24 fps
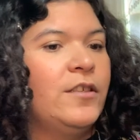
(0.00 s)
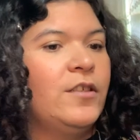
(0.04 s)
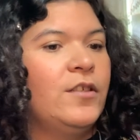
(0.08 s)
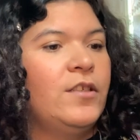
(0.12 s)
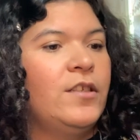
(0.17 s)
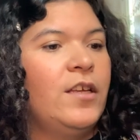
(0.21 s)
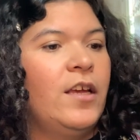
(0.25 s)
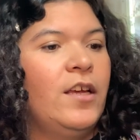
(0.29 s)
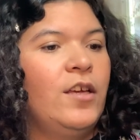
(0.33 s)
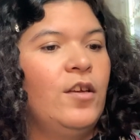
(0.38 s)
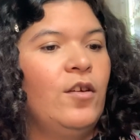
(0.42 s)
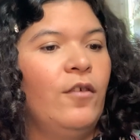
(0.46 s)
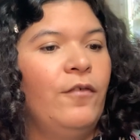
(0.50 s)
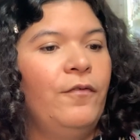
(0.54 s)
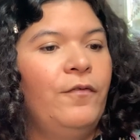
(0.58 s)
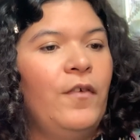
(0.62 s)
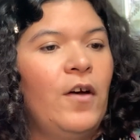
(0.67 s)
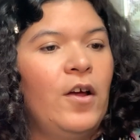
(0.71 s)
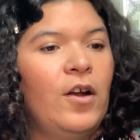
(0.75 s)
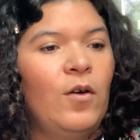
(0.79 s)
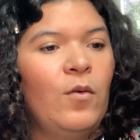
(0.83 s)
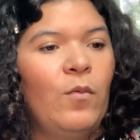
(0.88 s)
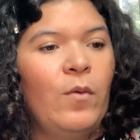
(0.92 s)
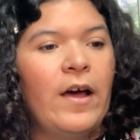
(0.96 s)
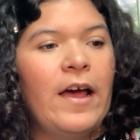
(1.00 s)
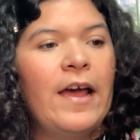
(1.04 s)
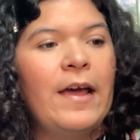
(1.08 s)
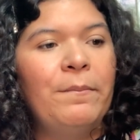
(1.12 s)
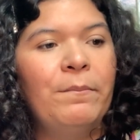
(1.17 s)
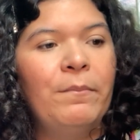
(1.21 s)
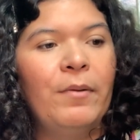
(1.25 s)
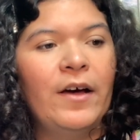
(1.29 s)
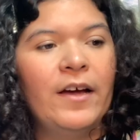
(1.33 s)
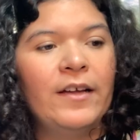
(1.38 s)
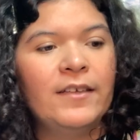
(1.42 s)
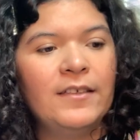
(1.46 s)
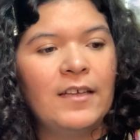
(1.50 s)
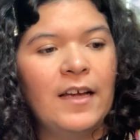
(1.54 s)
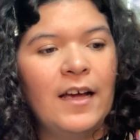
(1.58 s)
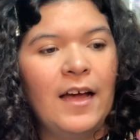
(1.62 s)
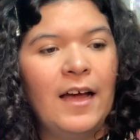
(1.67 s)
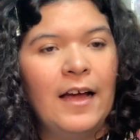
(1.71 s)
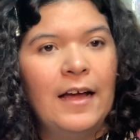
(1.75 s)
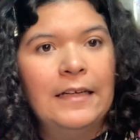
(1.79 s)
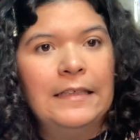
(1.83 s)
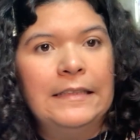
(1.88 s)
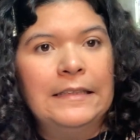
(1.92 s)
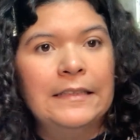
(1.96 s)
to take your fun away, but
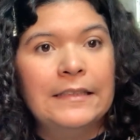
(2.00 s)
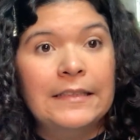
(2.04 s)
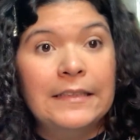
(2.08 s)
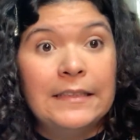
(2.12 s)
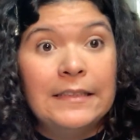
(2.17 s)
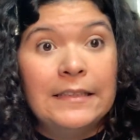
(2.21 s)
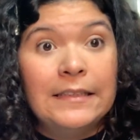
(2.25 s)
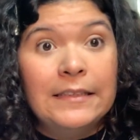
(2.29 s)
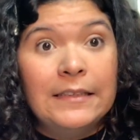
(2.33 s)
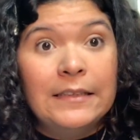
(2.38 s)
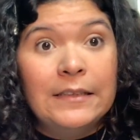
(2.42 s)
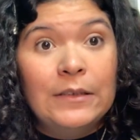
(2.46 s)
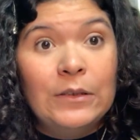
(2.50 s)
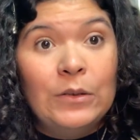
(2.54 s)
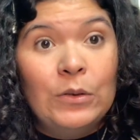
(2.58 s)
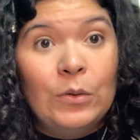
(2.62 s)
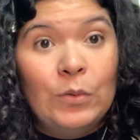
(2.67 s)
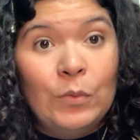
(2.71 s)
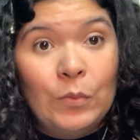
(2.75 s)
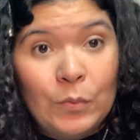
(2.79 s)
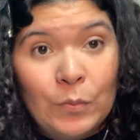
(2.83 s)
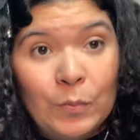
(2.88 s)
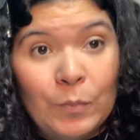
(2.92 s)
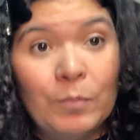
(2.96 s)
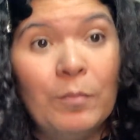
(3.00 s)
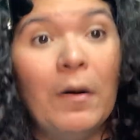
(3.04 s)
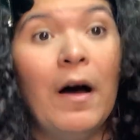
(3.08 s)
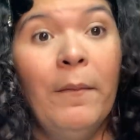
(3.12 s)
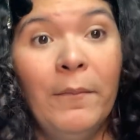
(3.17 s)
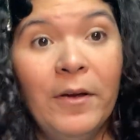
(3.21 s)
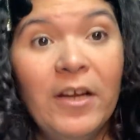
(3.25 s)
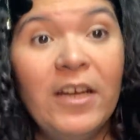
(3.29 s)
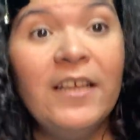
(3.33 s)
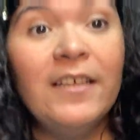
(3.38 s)
mommy